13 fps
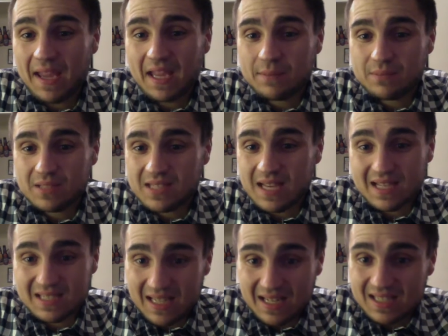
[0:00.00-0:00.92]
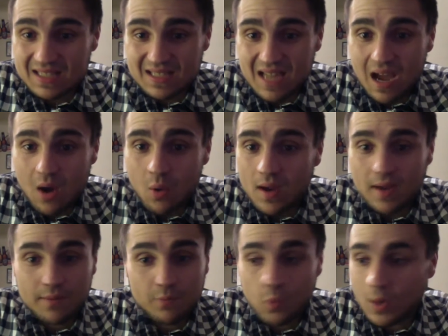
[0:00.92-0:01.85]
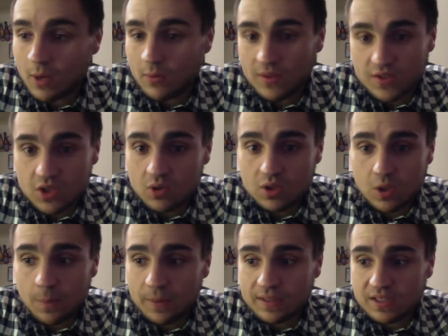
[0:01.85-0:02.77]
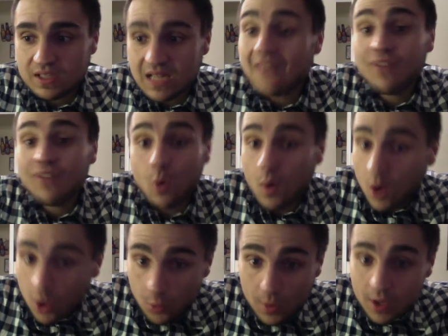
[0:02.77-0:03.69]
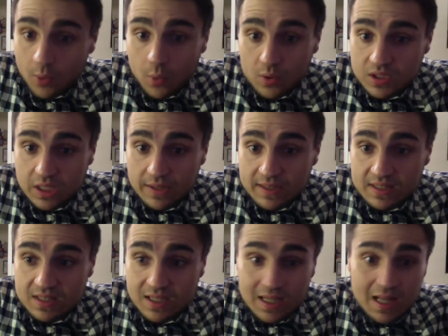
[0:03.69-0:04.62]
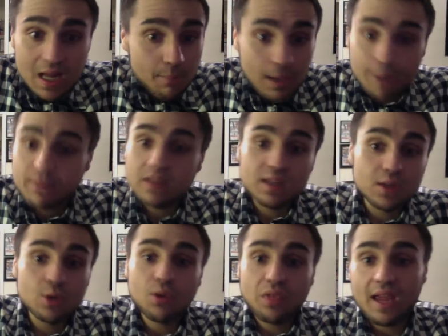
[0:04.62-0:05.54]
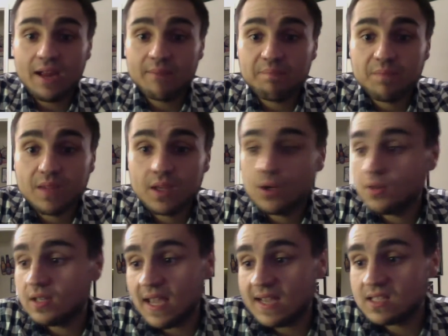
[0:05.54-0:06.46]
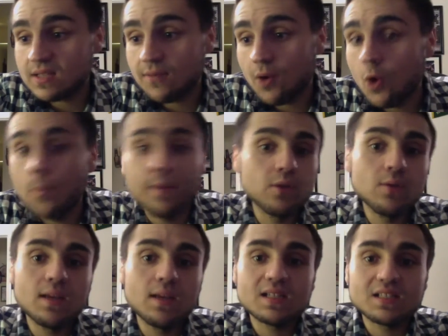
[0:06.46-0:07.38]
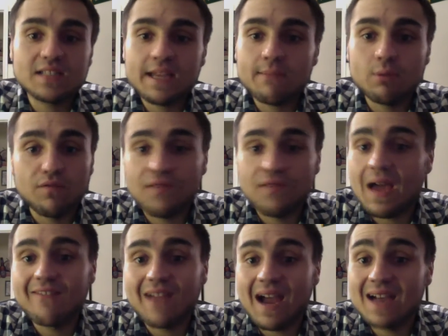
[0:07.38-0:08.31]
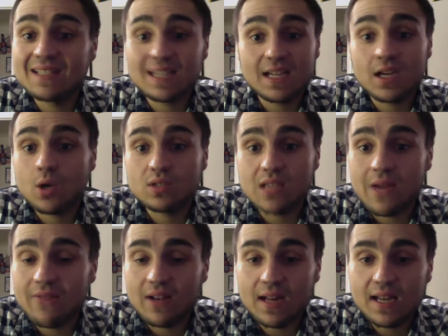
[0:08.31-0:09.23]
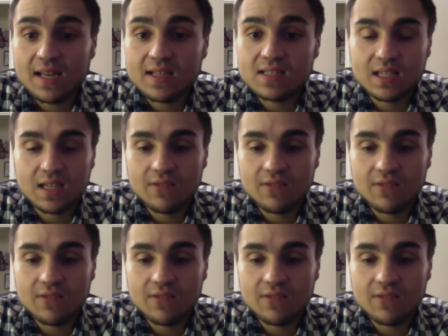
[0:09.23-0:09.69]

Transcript: them 6 innings now, winning with a so-so pitching staff and going all the way to the World Series might be the new thing. The days of hoping you get a stable of 5 guys that can go 7 innings and